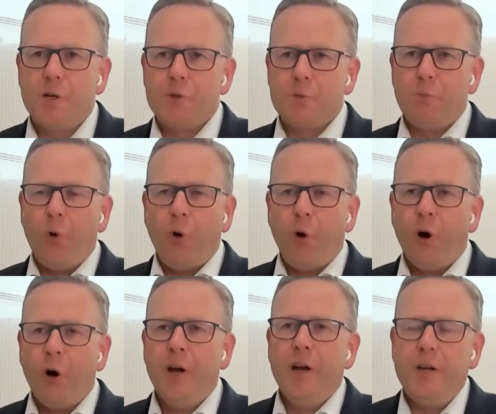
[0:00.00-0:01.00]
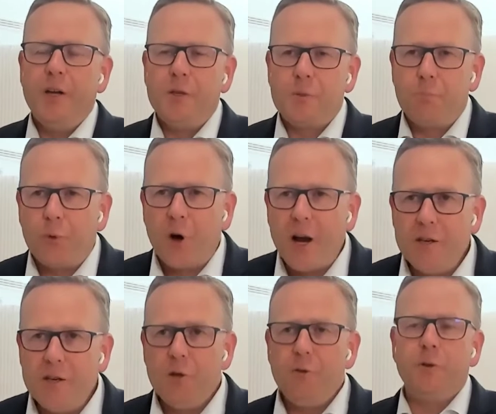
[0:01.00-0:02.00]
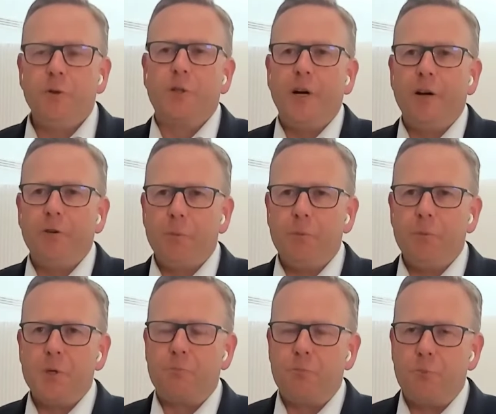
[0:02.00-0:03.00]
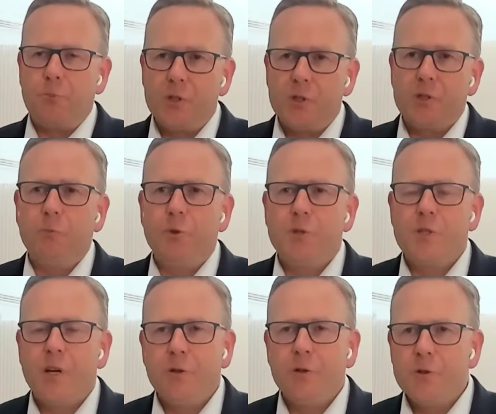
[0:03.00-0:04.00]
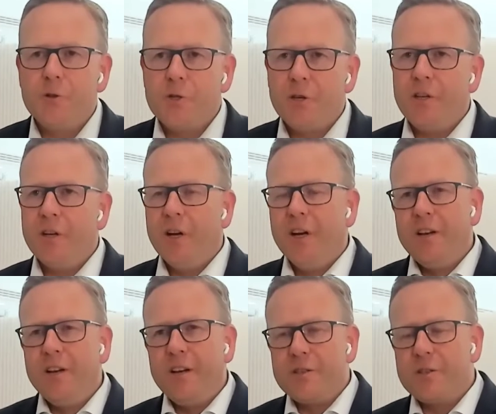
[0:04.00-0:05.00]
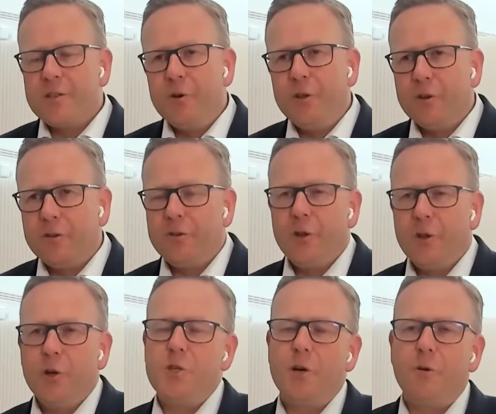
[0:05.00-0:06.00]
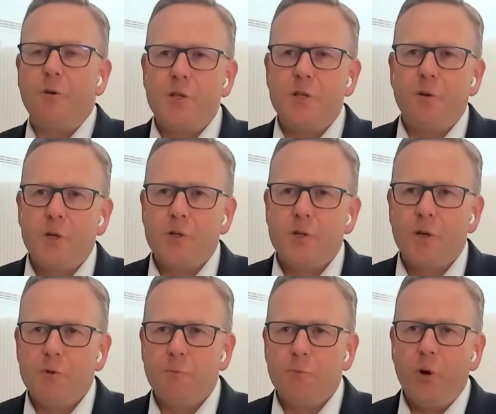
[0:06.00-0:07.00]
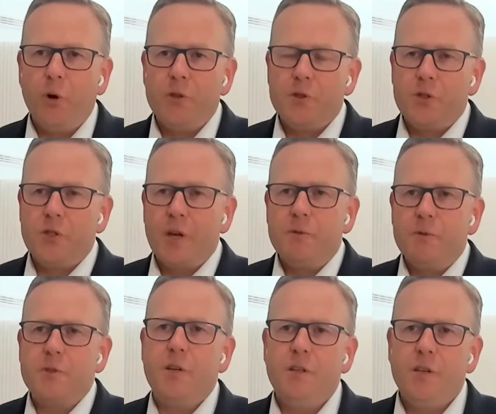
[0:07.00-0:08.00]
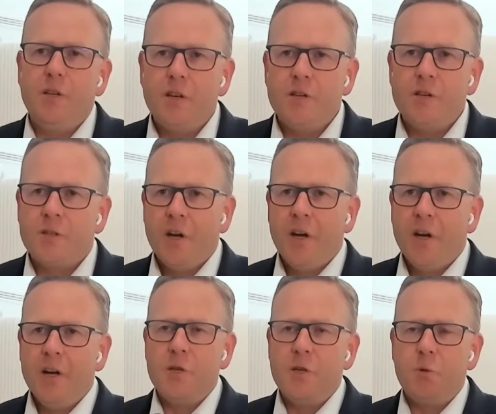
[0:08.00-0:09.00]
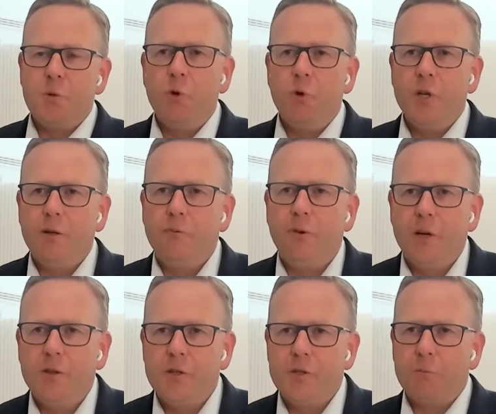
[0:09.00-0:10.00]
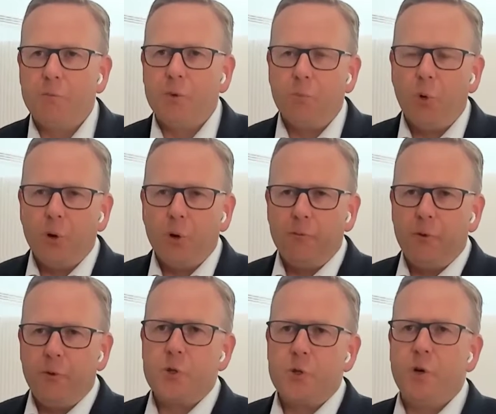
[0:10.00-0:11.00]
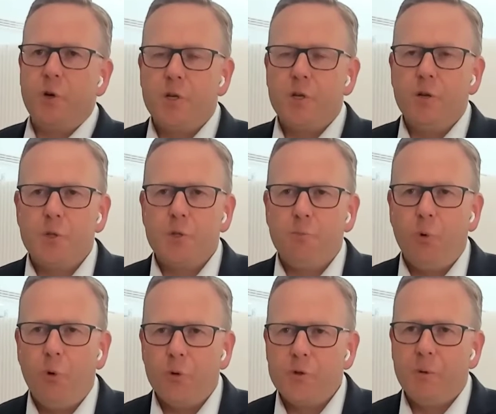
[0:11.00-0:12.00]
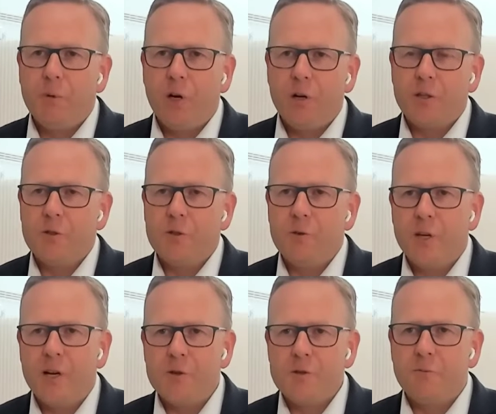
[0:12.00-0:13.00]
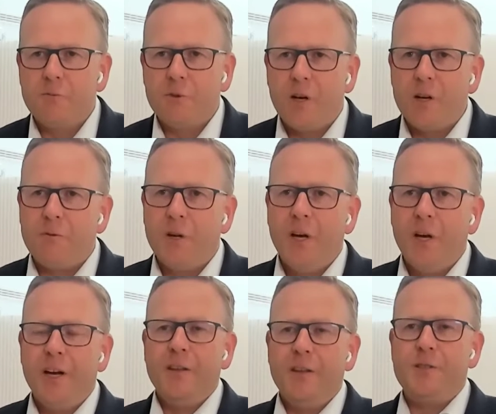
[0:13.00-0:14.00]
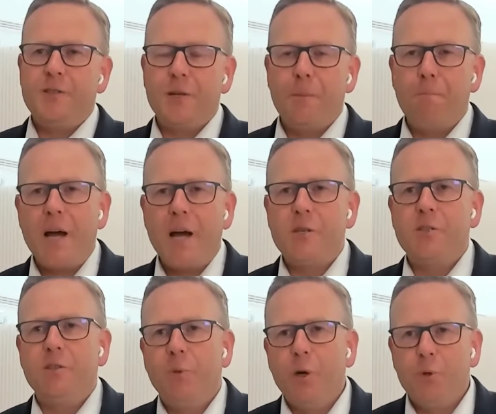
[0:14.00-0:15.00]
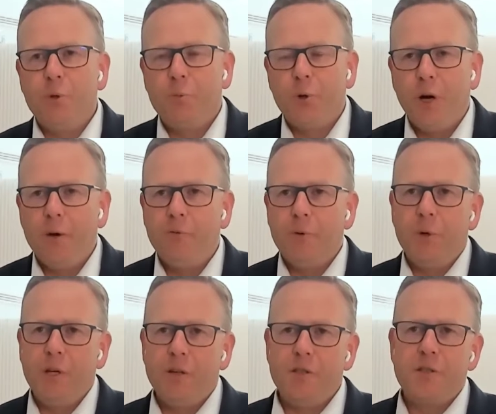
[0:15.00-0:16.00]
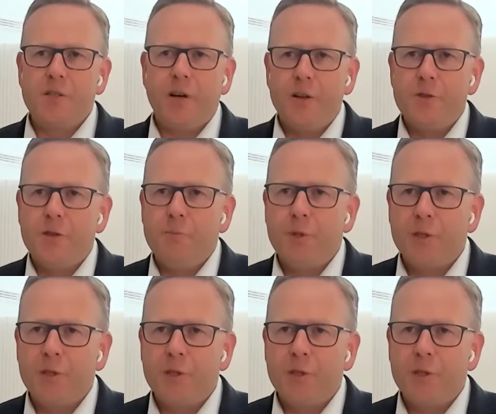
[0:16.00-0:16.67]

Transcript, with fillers: Sport. It's brand new from the ground up. It's bristling with technology. And it's only the third generation of Range Rover Sport in 17 years since we redefined the segment and brought the first Range Rover Sport to the market in 2005. This is a massive moment of pride for me and the entire team.